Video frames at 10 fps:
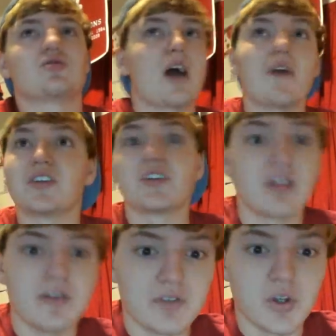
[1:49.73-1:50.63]
driving under
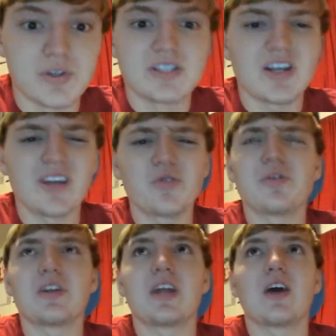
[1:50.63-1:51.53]
the influence. He's not
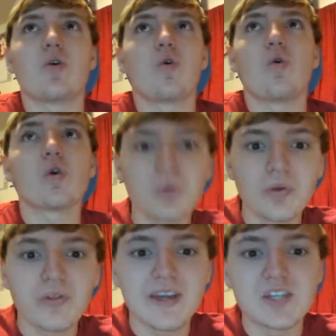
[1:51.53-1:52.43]
doing
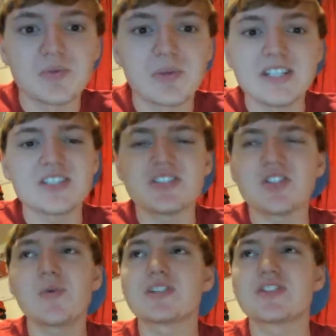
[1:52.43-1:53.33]
horrible things, but he's just
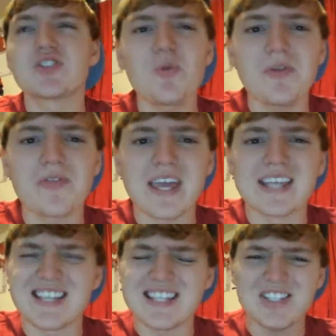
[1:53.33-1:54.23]
doing stupid
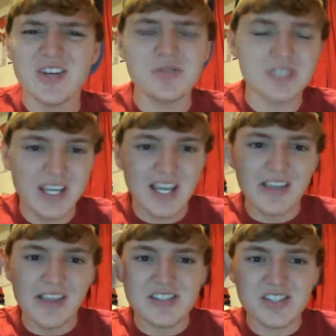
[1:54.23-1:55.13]
things. And that shows
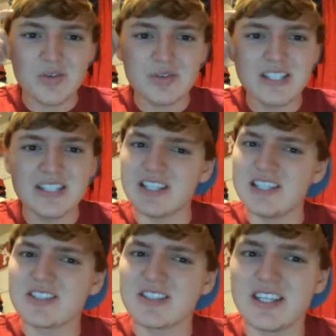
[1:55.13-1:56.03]
that shows he
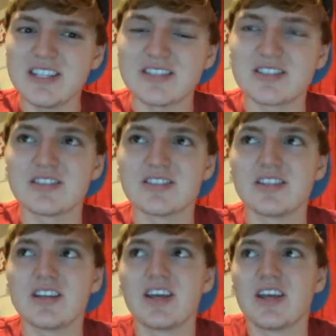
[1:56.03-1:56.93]
he's he's
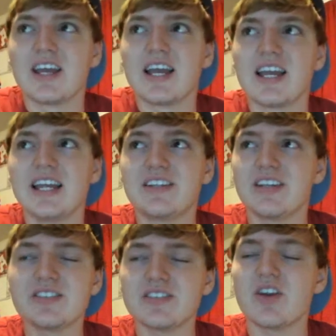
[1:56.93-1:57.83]
he
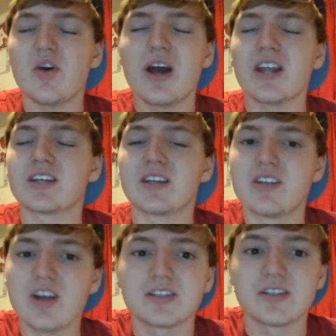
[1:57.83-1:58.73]
doesn't know how to
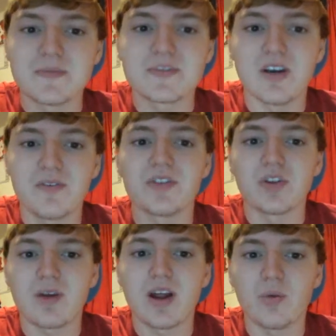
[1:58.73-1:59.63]
conduct himself in
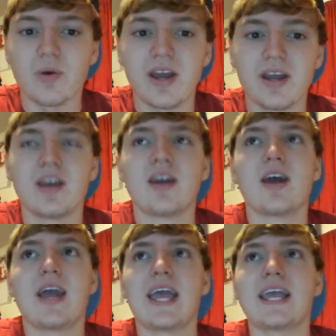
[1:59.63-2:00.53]
the right way.
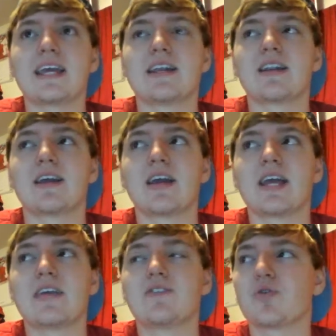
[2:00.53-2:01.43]
And
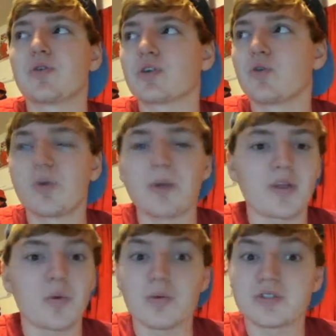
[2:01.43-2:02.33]
if you're a quarterback
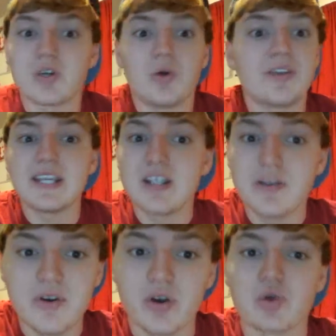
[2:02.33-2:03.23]
that wants to to the
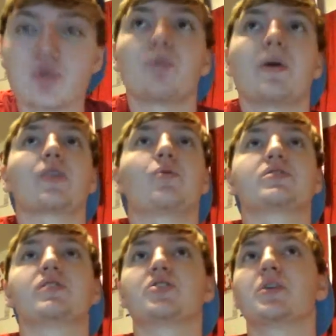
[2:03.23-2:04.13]
NFL, you're a quarterback that
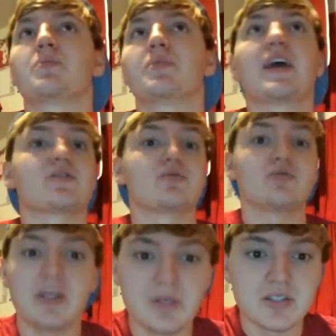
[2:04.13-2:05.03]
wants to lead your team to the national
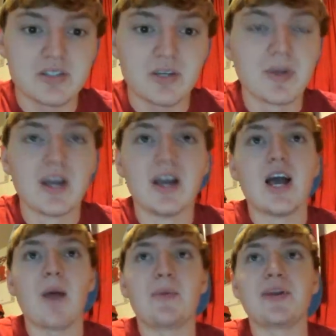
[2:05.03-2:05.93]
championship.
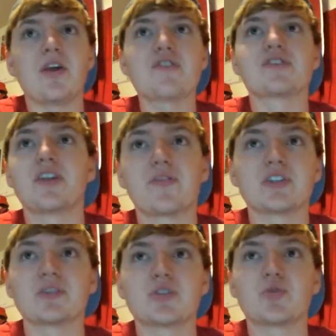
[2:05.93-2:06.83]
I mean, I know there's a
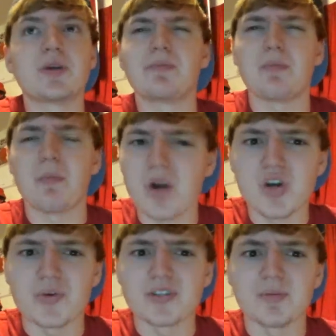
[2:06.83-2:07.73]
difference between
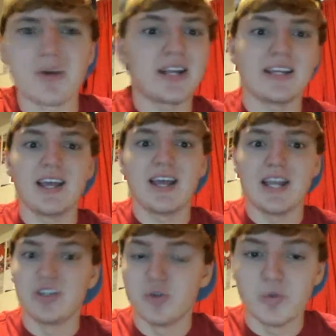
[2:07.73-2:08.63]
murdering somebody
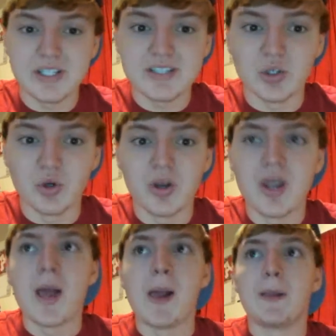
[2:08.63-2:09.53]
and doing what he's doing,
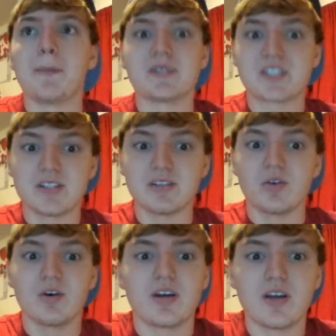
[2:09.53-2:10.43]
but
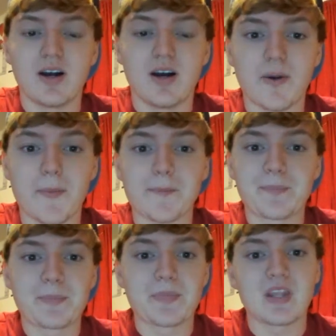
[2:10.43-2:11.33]
still, um,
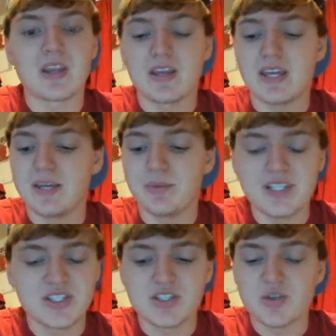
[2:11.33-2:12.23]
what
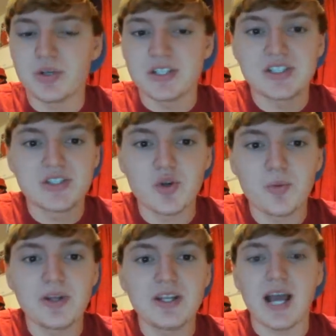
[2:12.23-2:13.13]
he's just doing is
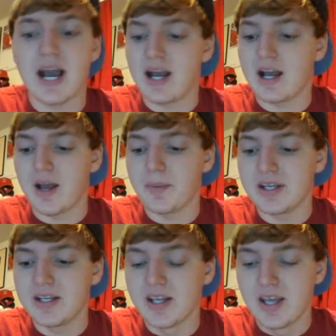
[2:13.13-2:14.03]
stupid. I, I
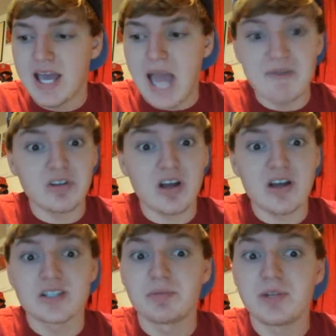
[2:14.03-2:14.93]
mean, haven't
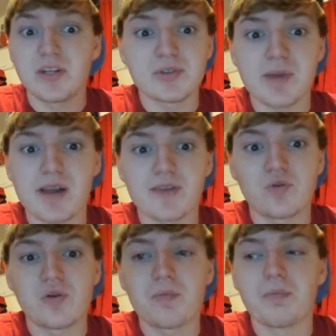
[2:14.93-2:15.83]
lost complete respect
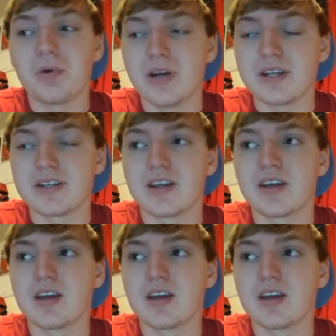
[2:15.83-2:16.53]
for him, but